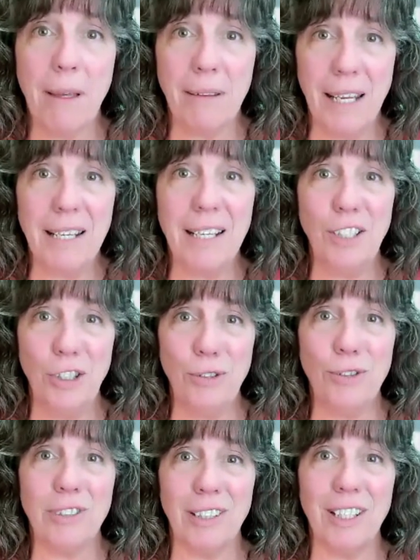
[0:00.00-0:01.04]
and they could
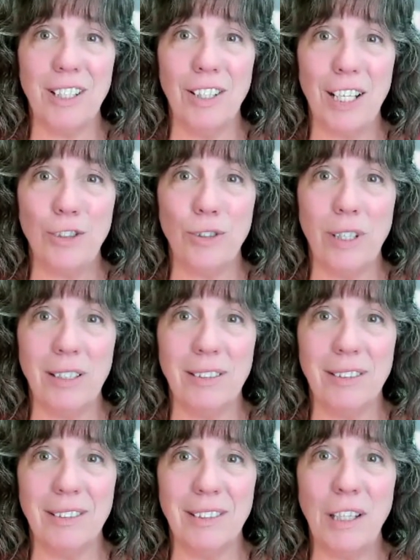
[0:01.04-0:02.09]
use a little
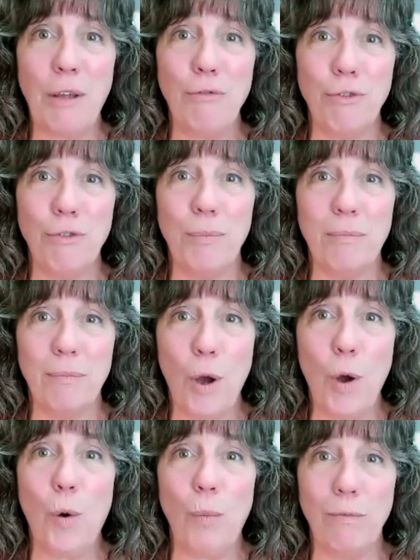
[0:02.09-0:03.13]
extra love from
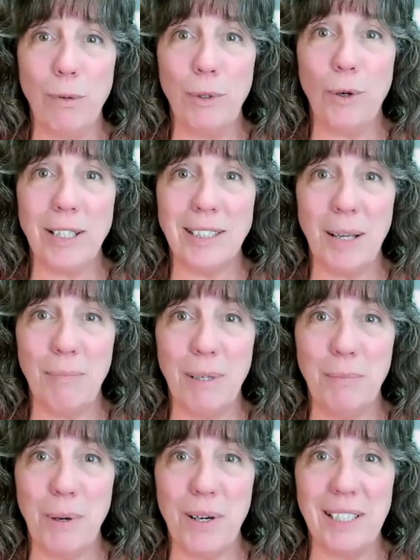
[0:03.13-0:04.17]
home from across that
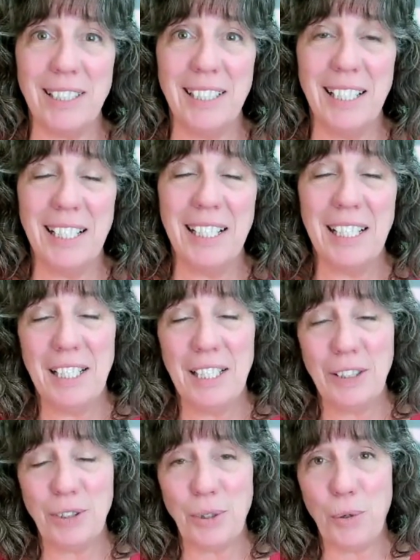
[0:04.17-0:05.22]
big pond.
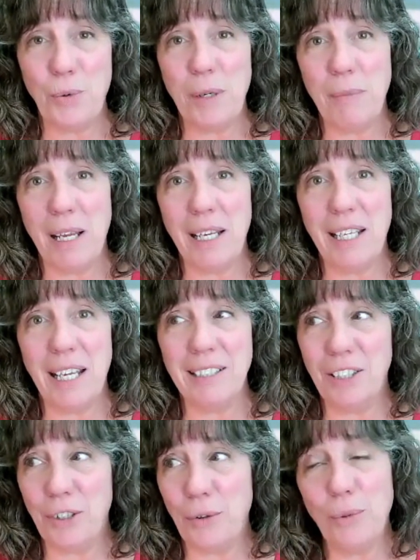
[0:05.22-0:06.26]
So we may
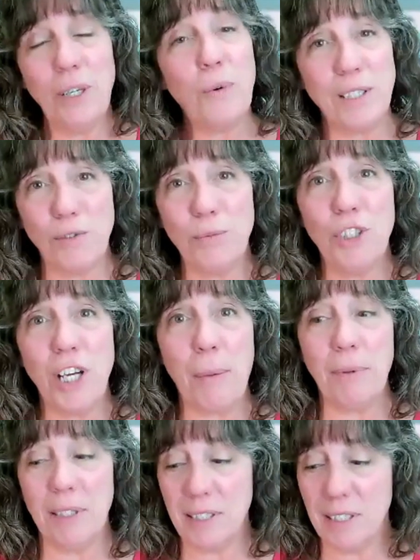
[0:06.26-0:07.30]
get, you know, requests from
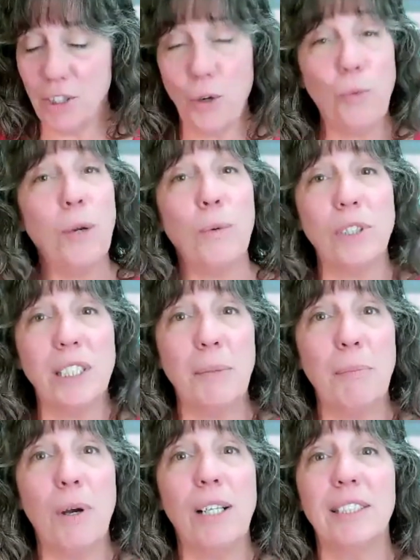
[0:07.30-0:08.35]
chaplains. And so we will
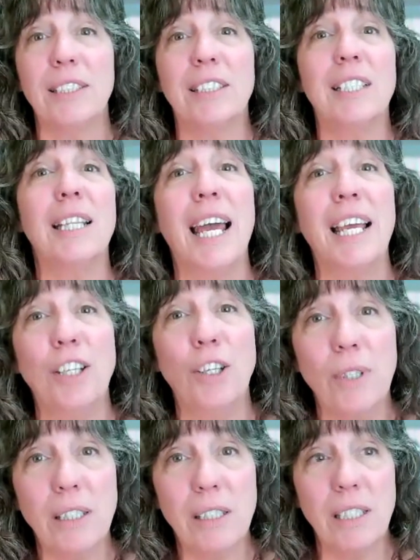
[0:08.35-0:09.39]
send boxes to that
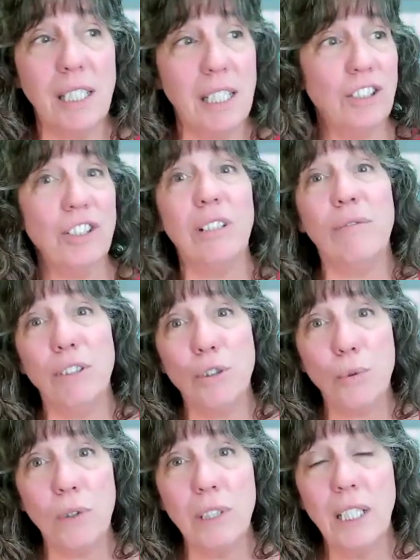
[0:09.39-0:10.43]
unit, to each
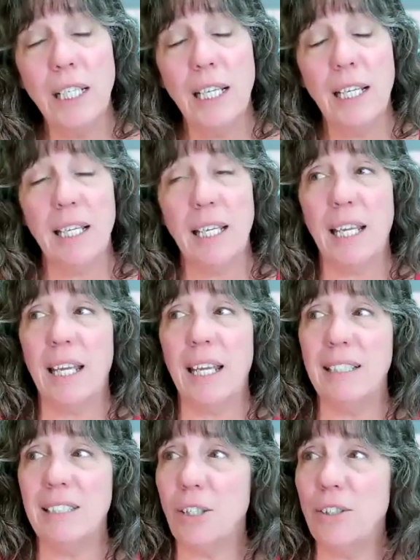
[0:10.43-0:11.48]
individual.
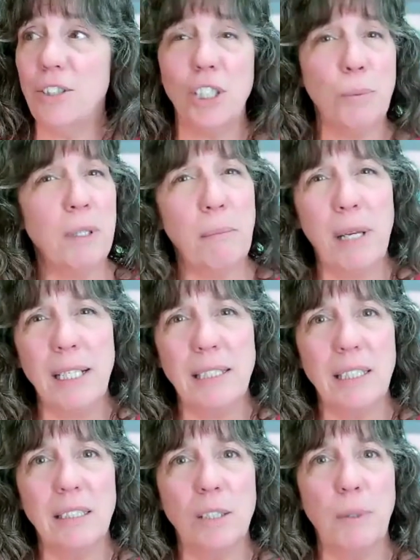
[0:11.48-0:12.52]
And so it's just been
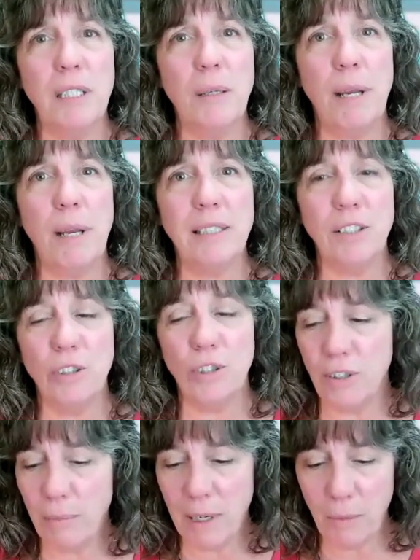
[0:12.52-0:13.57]
amazing. It's been an amazing
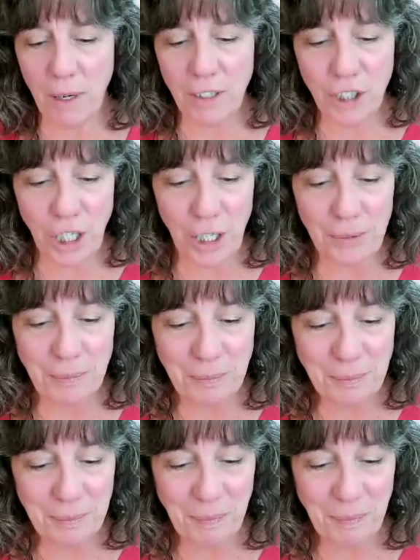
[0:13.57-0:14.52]
journey. But I want to share